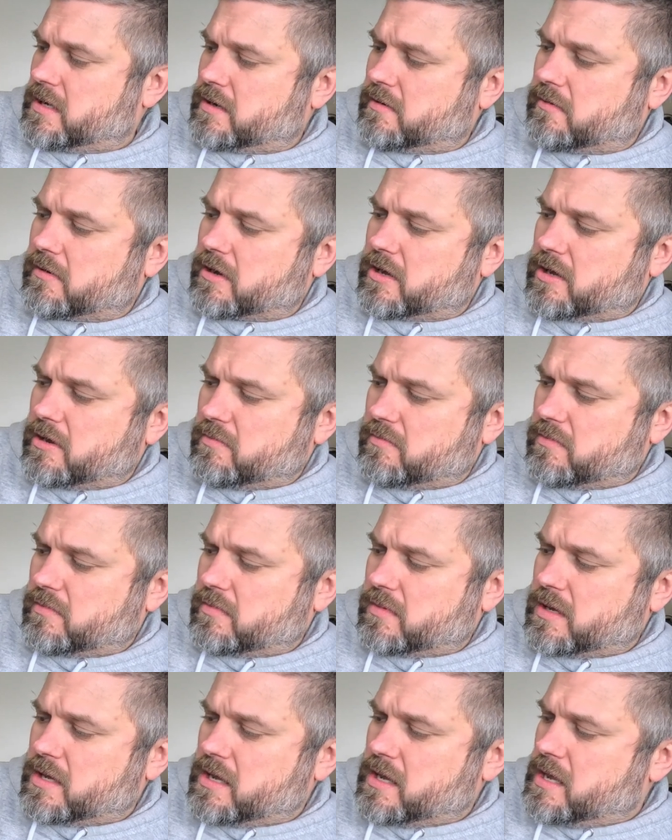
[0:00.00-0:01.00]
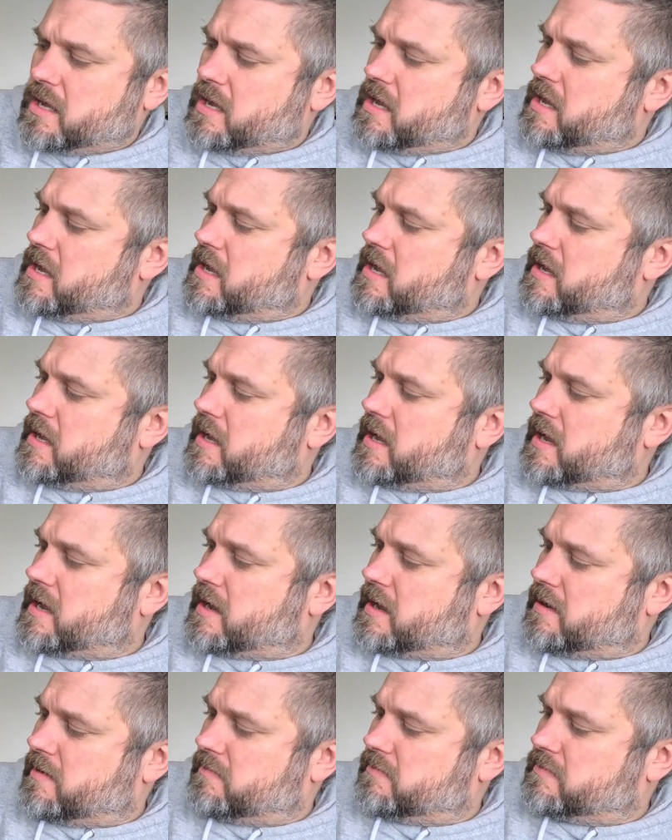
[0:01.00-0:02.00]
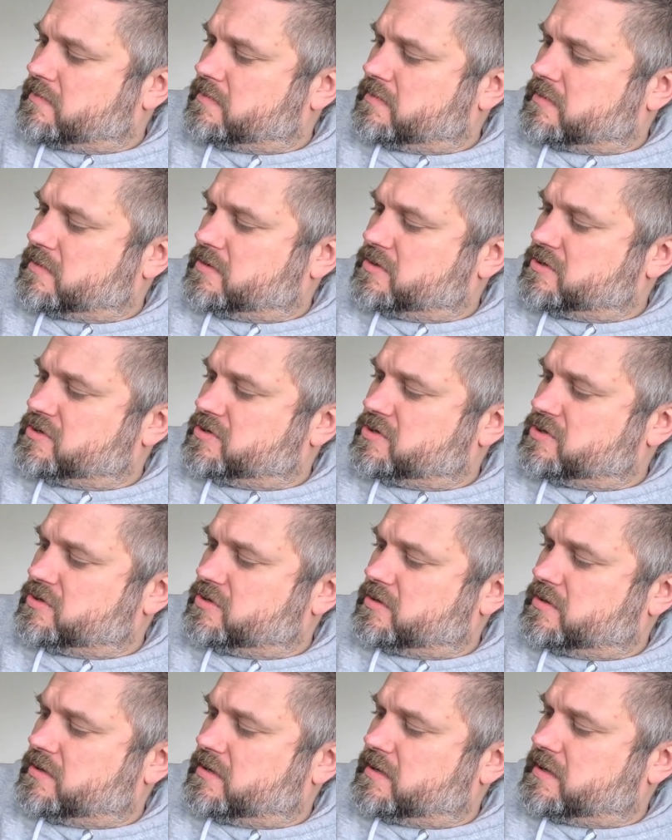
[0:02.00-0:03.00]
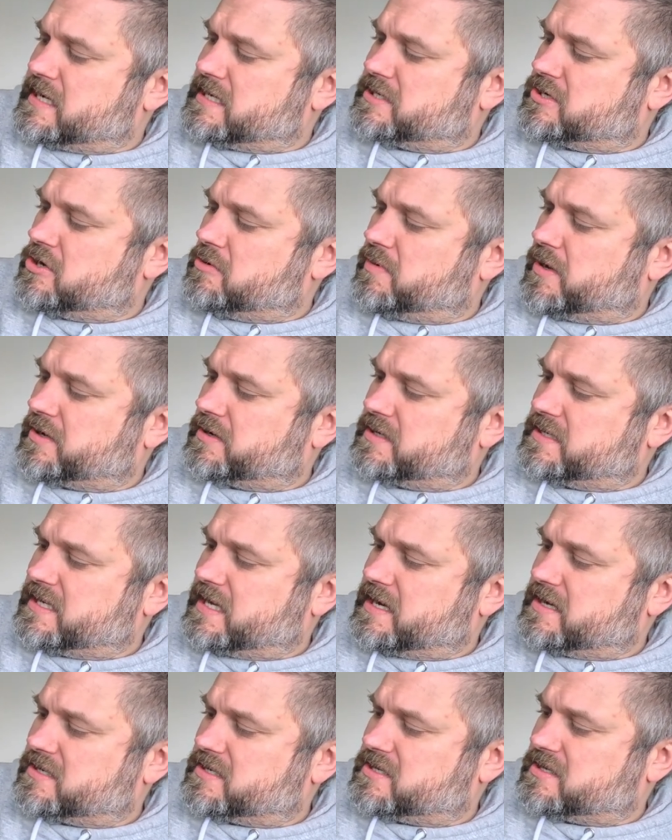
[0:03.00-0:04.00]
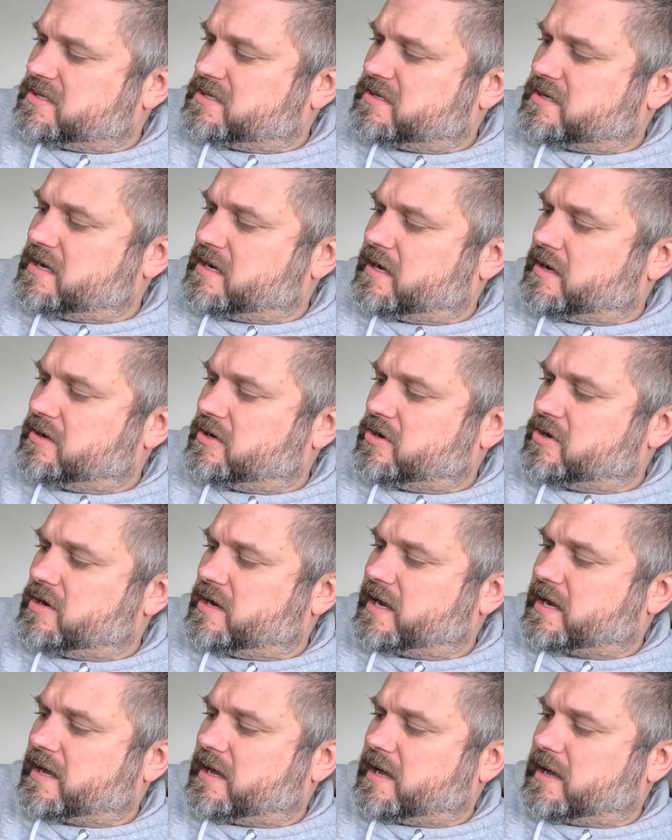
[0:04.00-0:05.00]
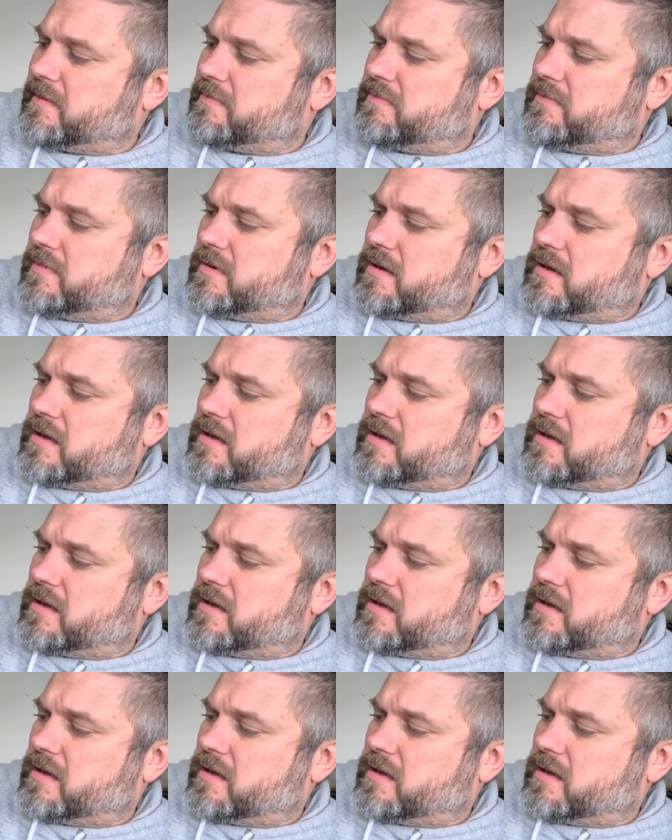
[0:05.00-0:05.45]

There we go. These two buttons then, you can do like a